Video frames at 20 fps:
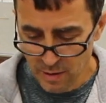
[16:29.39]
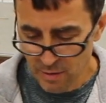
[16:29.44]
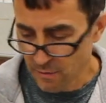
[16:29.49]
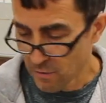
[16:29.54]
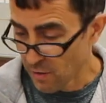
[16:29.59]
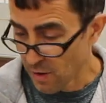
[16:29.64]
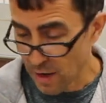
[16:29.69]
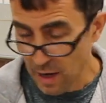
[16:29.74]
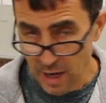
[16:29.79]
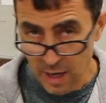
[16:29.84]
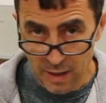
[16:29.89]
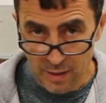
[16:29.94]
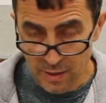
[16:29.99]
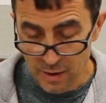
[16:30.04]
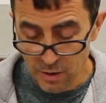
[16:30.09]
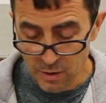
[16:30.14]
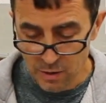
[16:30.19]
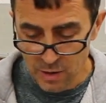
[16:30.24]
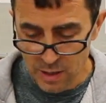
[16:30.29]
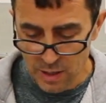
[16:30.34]
For
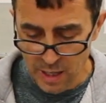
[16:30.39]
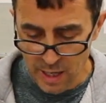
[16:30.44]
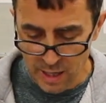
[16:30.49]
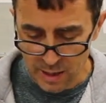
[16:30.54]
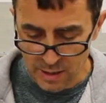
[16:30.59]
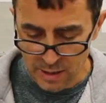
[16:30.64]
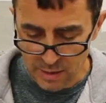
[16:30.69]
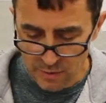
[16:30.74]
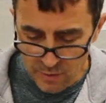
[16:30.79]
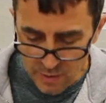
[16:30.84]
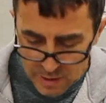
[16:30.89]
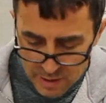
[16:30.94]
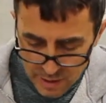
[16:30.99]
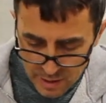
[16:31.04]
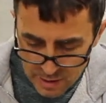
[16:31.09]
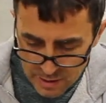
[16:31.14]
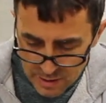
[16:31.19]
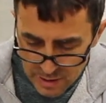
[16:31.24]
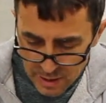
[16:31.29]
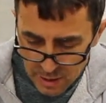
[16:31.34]
anything you connect, even a
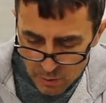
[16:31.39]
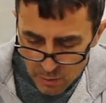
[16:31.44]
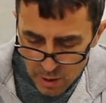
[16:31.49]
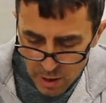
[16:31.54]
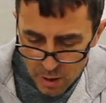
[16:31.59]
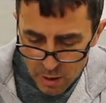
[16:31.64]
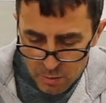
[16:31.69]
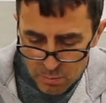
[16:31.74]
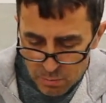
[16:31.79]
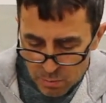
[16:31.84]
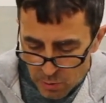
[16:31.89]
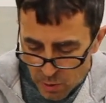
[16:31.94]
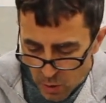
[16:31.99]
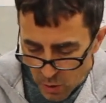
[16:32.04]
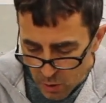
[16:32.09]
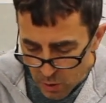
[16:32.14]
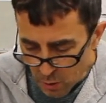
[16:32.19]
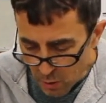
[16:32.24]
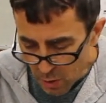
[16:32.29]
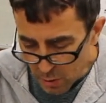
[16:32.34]
little teeny round
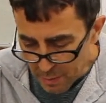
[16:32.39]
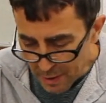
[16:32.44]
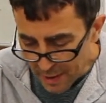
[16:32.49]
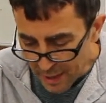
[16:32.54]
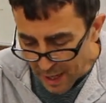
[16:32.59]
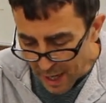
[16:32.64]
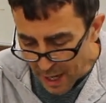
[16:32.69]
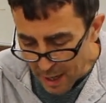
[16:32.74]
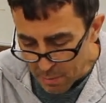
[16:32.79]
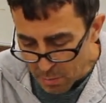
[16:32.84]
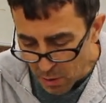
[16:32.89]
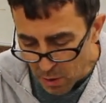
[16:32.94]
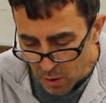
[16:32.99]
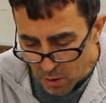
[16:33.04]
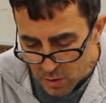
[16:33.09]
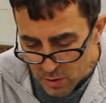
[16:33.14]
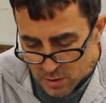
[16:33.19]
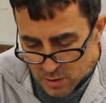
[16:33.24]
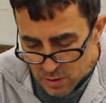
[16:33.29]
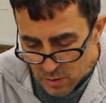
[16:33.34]
ball, you want to make an
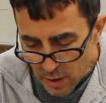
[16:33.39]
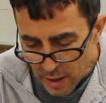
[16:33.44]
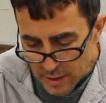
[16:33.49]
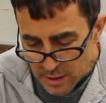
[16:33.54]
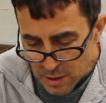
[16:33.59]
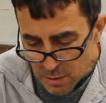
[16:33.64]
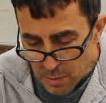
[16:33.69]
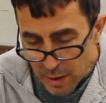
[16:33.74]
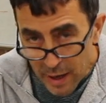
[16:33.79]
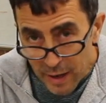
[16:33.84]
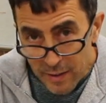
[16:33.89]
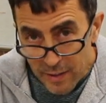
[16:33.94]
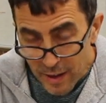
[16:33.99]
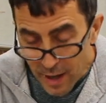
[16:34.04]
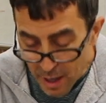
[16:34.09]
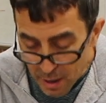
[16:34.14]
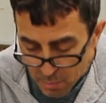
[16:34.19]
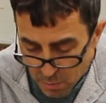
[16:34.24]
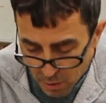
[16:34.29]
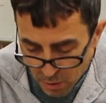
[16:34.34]
eyeball, scratch the back of the
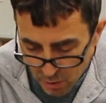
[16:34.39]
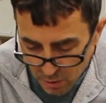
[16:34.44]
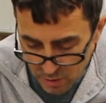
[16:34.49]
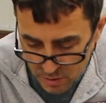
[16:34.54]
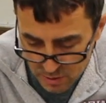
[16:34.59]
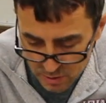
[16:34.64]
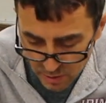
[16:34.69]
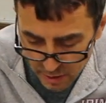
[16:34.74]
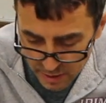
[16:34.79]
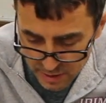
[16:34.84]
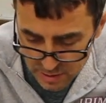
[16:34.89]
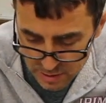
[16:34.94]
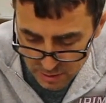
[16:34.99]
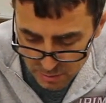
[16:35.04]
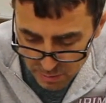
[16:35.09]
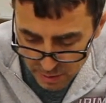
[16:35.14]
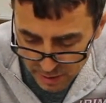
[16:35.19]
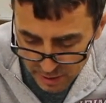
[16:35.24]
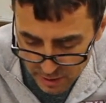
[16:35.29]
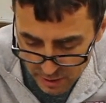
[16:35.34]
eyeball, scratch the
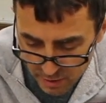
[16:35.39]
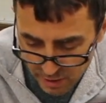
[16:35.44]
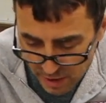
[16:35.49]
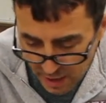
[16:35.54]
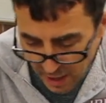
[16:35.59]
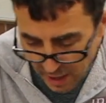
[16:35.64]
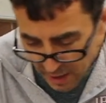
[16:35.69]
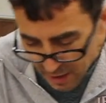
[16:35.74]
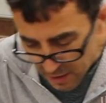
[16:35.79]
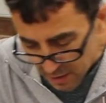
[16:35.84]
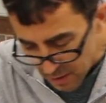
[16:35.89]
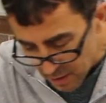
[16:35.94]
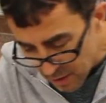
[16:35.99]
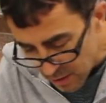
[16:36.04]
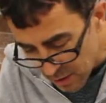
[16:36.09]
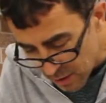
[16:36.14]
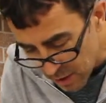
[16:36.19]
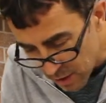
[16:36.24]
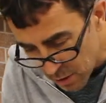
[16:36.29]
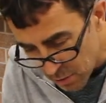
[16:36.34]
back of your head, and
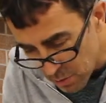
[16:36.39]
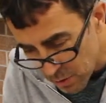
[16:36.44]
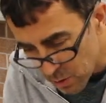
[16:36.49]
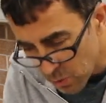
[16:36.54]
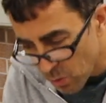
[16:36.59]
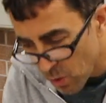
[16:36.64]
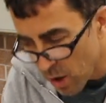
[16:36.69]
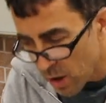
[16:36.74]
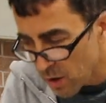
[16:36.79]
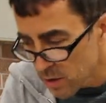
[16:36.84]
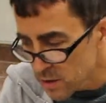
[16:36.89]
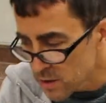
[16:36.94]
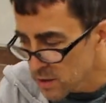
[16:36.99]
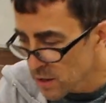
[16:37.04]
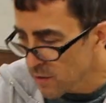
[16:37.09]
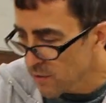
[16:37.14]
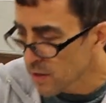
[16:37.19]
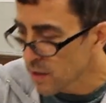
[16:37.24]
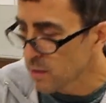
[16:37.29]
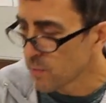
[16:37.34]
a little bit of water and
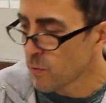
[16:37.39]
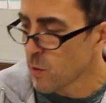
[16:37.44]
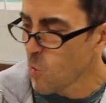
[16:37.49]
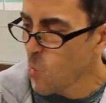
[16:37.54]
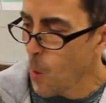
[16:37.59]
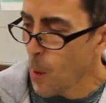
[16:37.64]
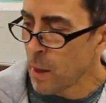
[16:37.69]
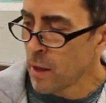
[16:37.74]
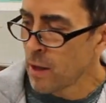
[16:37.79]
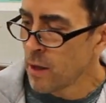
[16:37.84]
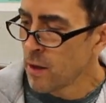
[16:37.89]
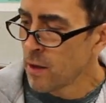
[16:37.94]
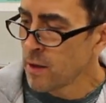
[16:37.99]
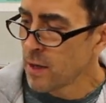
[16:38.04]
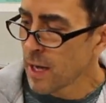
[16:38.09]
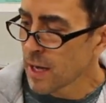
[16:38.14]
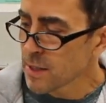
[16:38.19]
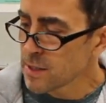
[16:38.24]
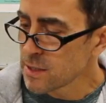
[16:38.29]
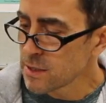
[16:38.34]
shove it in.
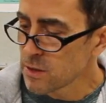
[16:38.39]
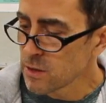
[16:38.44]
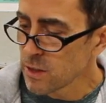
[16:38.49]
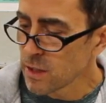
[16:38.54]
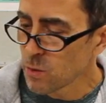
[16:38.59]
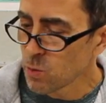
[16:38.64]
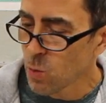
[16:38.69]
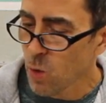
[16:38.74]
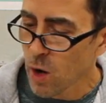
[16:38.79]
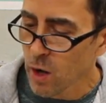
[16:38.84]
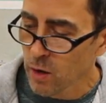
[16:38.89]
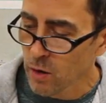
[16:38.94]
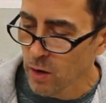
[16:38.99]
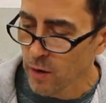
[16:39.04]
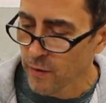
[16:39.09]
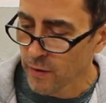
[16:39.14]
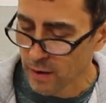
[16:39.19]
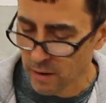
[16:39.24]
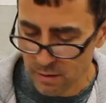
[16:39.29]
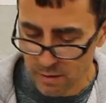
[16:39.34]
Next is you need water
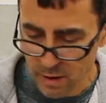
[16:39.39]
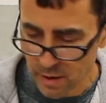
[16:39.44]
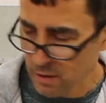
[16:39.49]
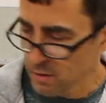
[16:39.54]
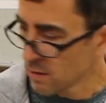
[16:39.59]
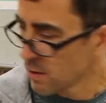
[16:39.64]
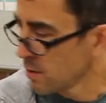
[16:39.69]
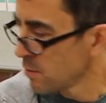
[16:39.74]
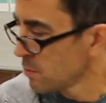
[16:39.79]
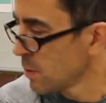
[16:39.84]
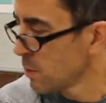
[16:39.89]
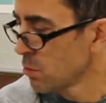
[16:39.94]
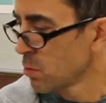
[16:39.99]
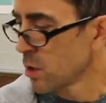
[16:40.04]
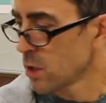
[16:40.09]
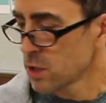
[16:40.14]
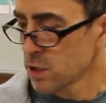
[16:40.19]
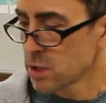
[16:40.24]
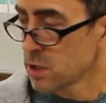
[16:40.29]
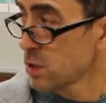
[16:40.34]
on there. I don't have my
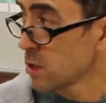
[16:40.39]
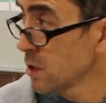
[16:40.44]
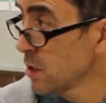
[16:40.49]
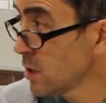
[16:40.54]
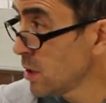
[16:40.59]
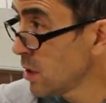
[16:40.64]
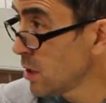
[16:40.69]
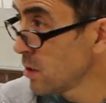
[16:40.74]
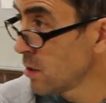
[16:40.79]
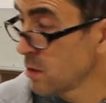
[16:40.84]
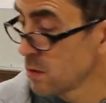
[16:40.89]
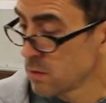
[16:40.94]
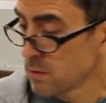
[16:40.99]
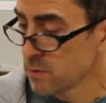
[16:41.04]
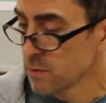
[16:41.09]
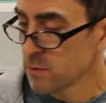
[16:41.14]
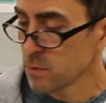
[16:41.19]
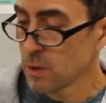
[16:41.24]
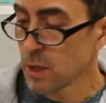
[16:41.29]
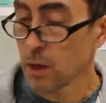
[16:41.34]
brush.
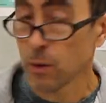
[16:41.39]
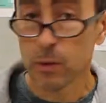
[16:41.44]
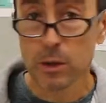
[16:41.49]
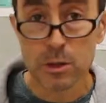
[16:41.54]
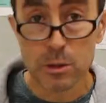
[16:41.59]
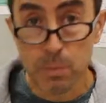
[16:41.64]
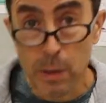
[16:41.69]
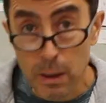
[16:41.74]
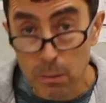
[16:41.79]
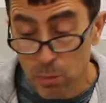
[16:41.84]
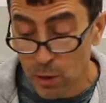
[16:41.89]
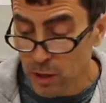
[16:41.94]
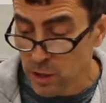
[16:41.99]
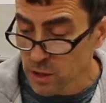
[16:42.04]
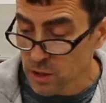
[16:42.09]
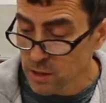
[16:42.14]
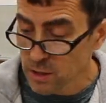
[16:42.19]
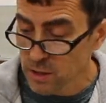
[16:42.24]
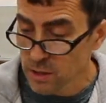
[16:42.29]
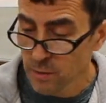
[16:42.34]
Well, we use paint
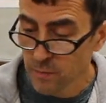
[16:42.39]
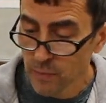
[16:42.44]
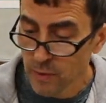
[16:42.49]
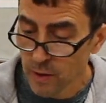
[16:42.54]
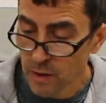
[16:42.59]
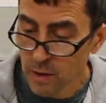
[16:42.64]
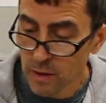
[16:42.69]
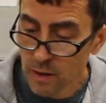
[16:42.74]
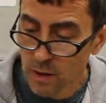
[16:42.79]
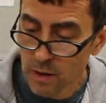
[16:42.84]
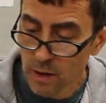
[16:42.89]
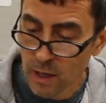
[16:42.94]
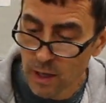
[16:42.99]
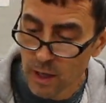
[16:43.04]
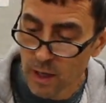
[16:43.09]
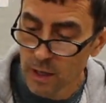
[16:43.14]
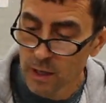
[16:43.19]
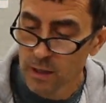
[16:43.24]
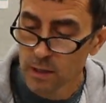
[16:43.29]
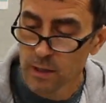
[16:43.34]
brushes,
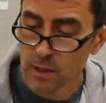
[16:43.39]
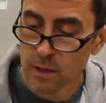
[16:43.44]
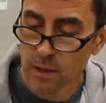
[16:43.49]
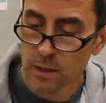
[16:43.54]
and